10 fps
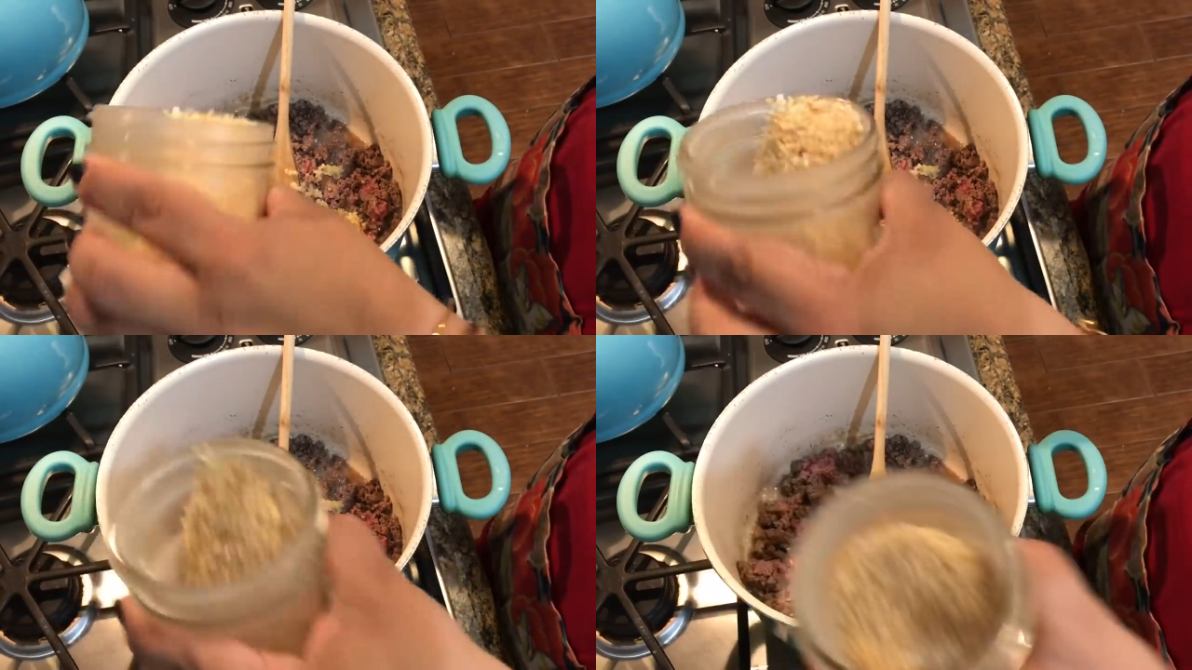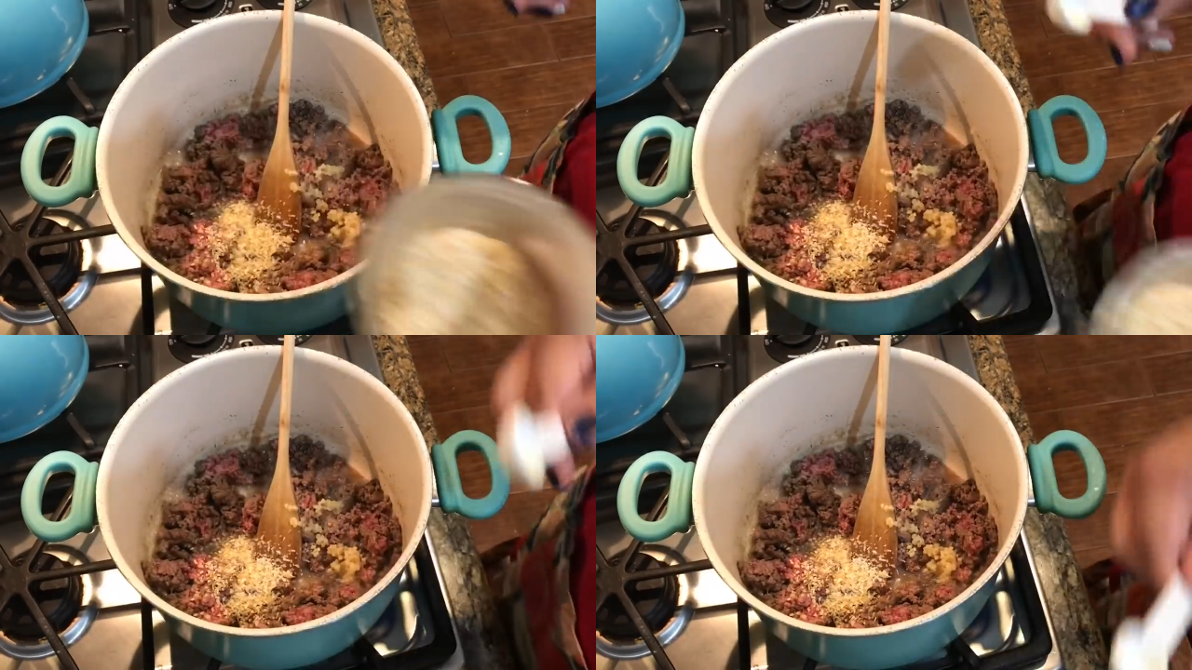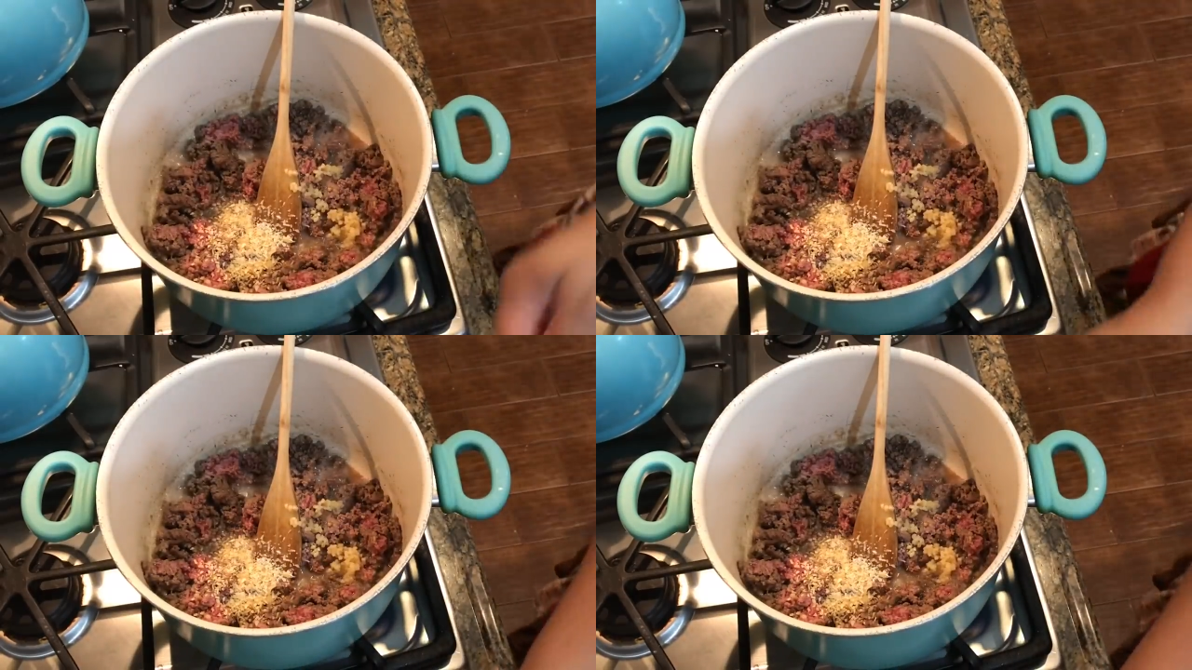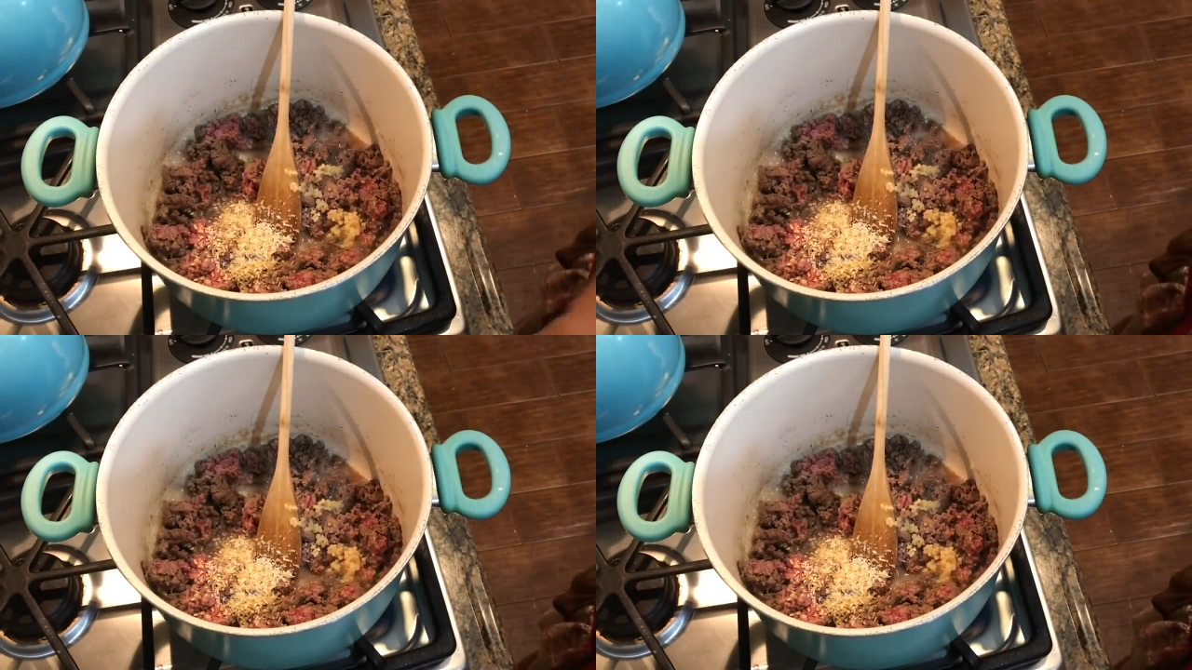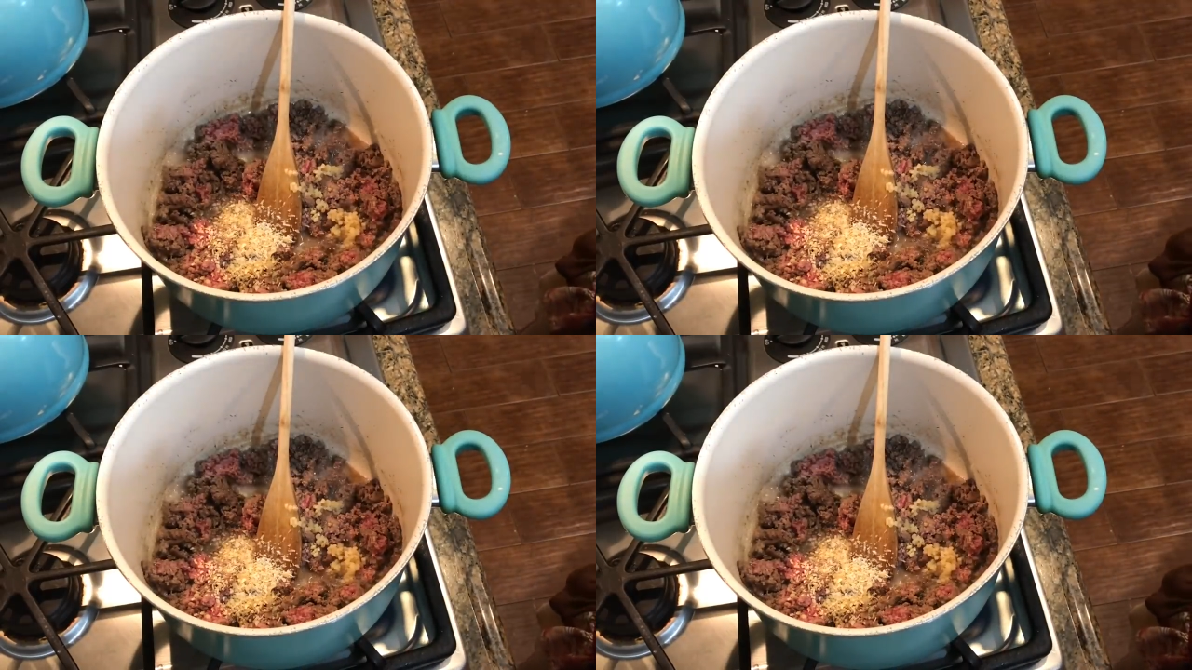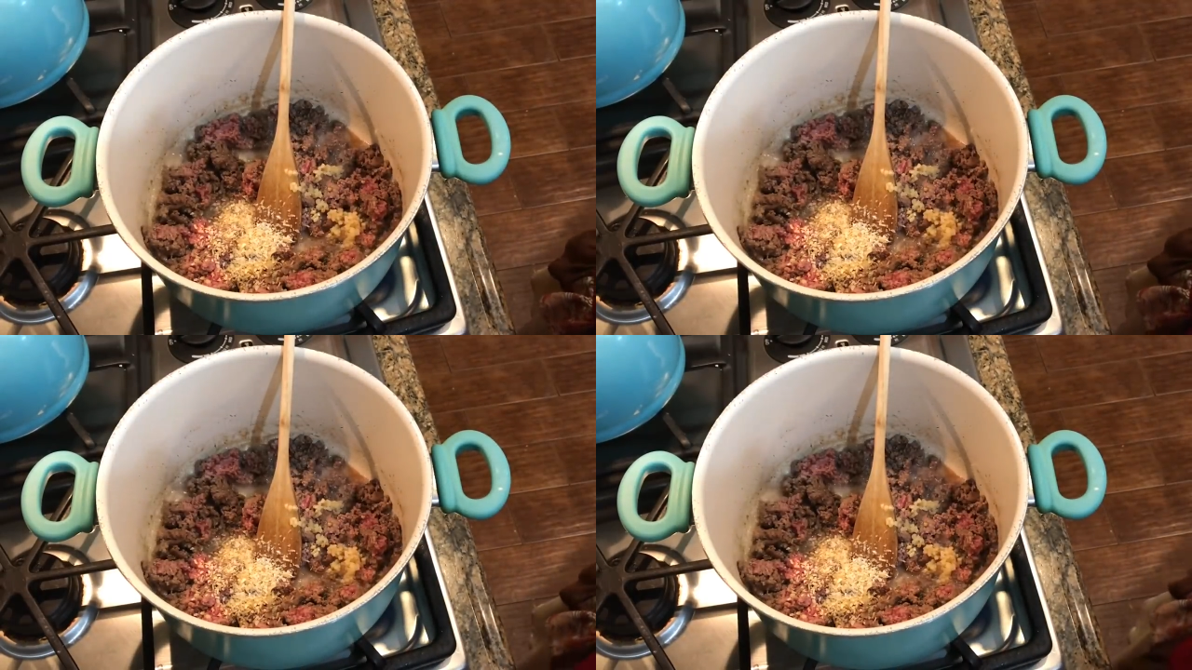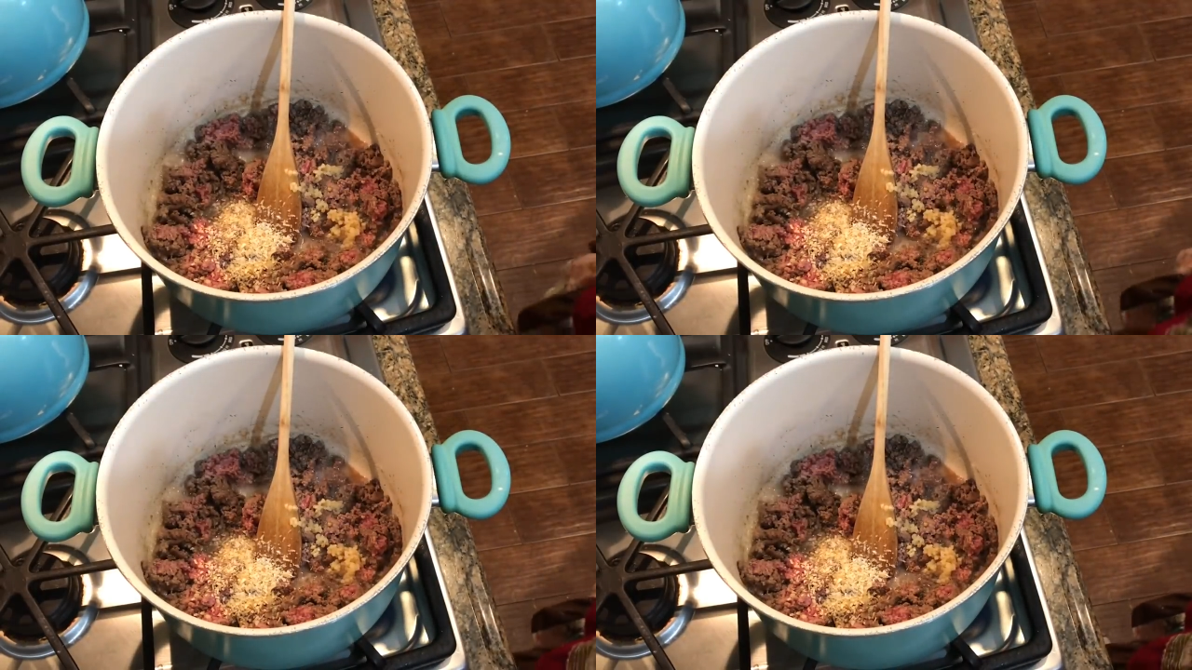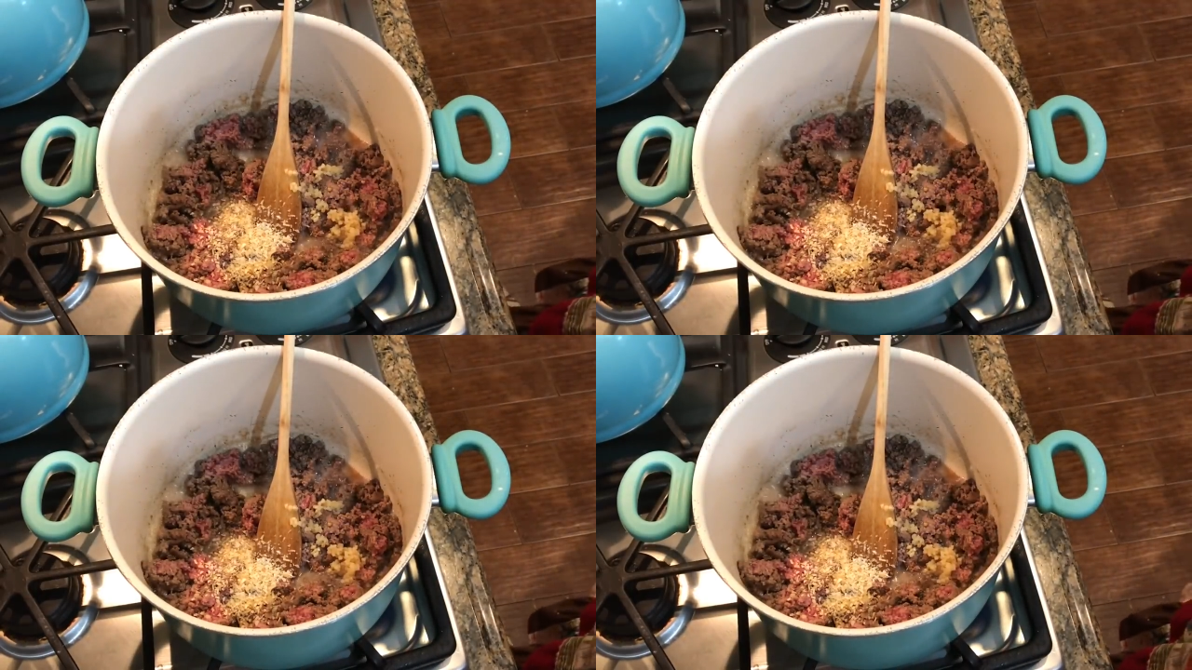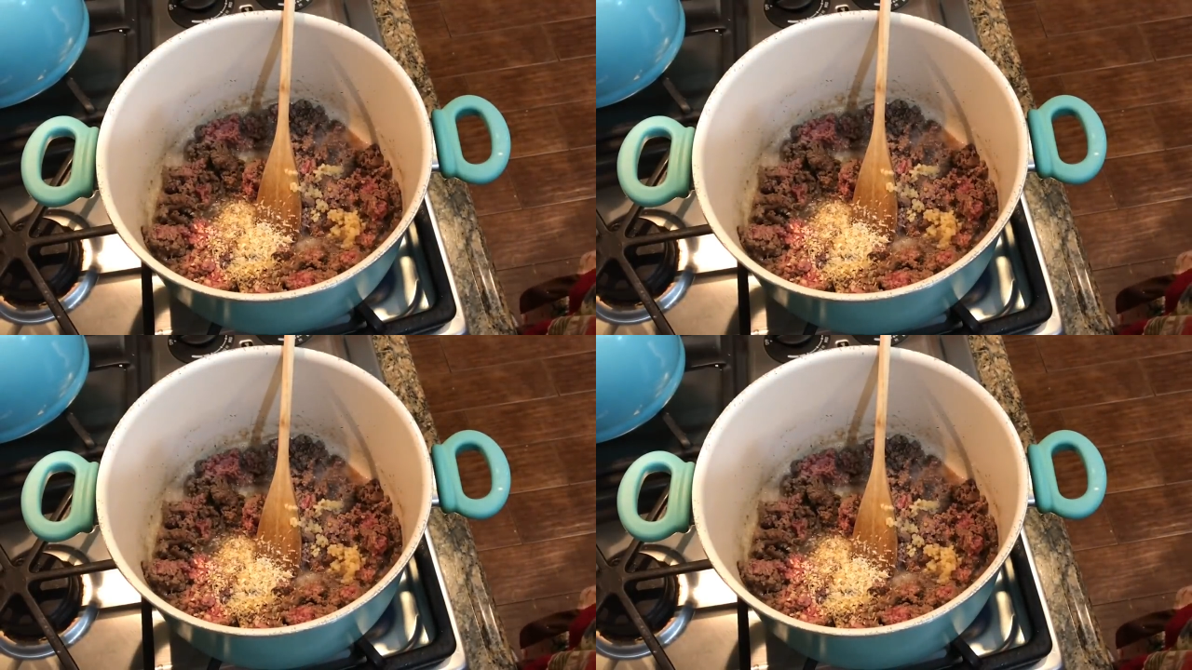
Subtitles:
[unreadable: no face in view]